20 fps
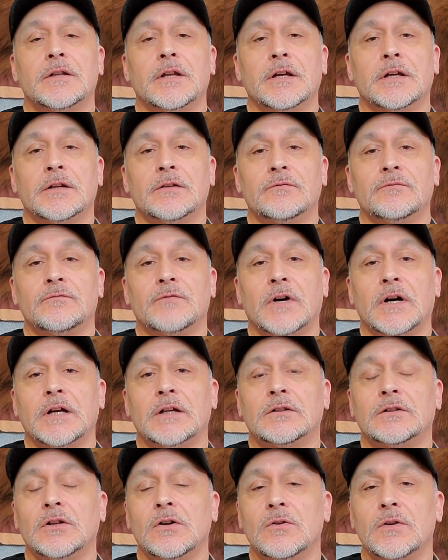They can
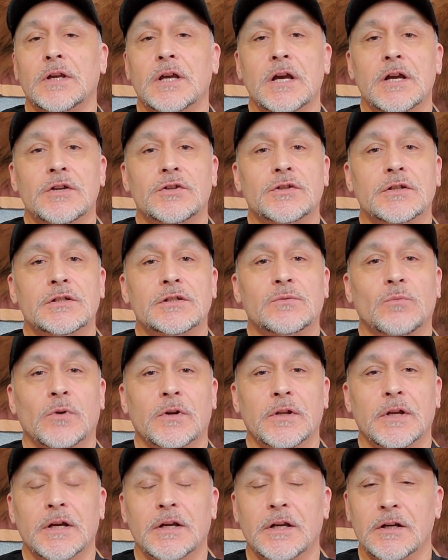find locations
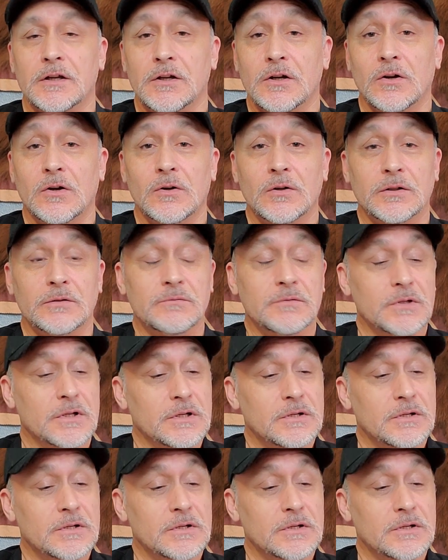where they can go, and